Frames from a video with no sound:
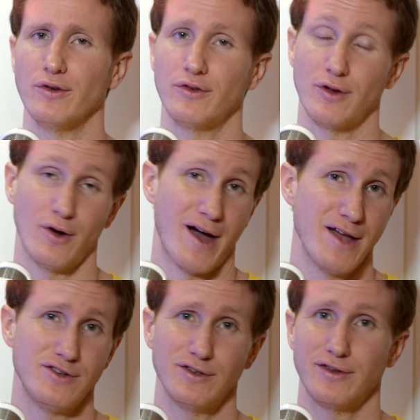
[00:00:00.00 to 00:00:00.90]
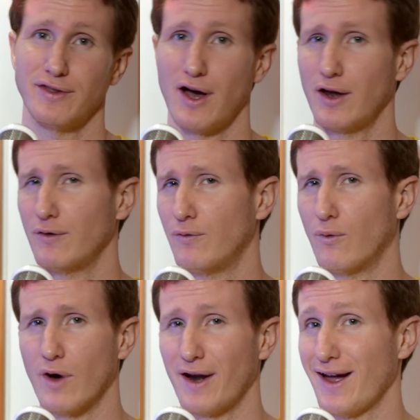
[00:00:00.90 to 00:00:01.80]
and so I just thought of
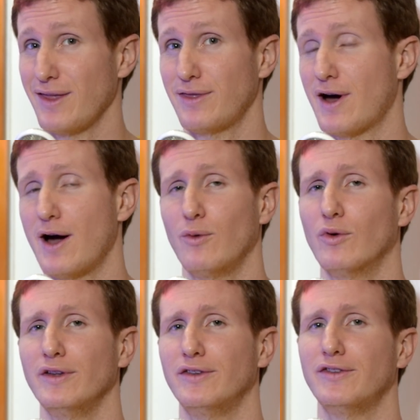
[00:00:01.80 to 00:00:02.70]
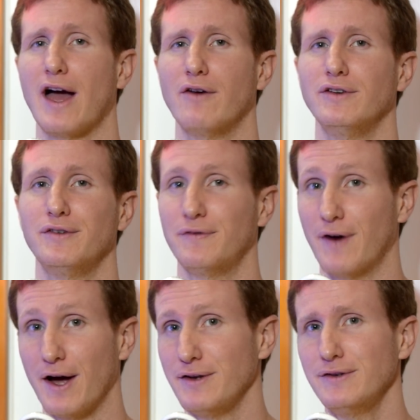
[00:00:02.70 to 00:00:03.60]
what I thought would sound
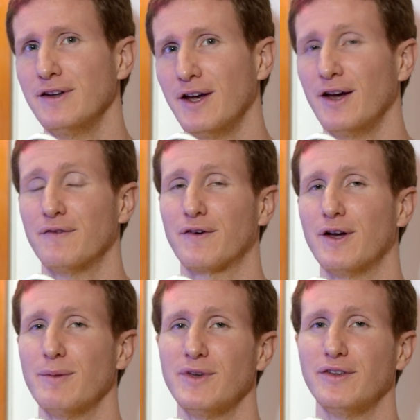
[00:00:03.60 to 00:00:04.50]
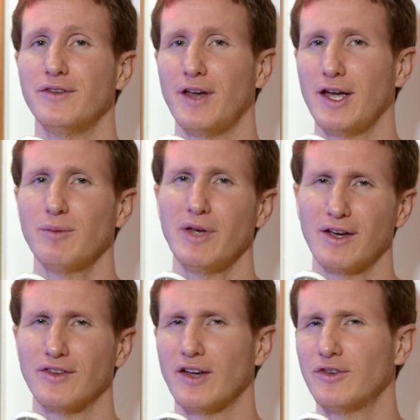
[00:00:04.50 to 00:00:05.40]
fun for him to sing
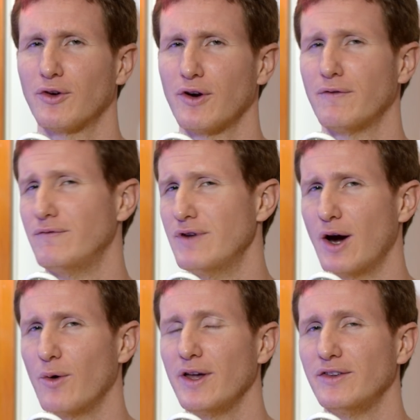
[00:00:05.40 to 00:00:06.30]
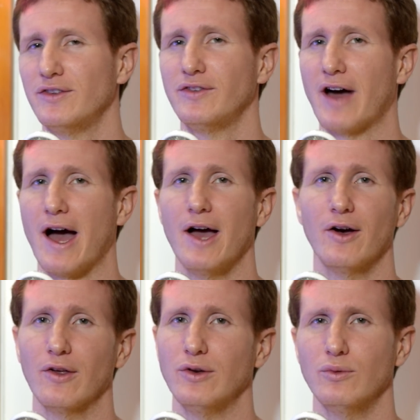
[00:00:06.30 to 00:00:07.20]
because I sort of know his
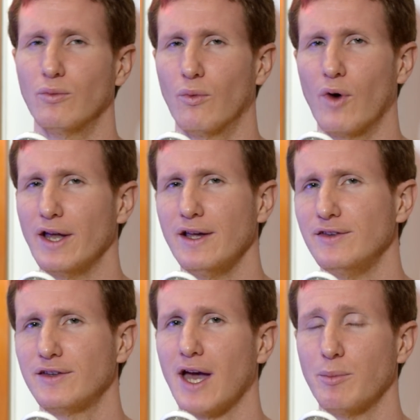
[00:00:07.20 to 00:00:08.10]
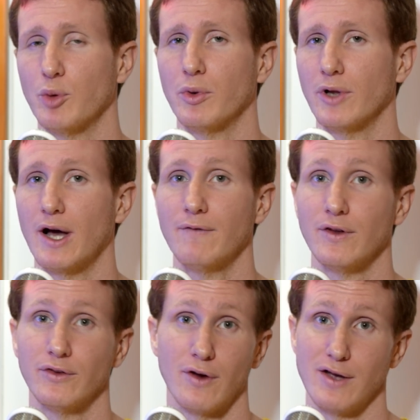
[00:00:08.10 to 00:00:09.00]
style and what he's capable of,
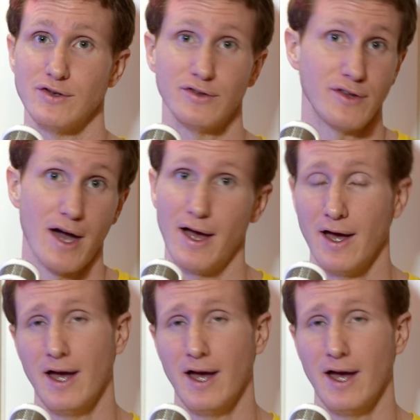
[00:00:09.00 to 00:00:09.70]
and so I just thought,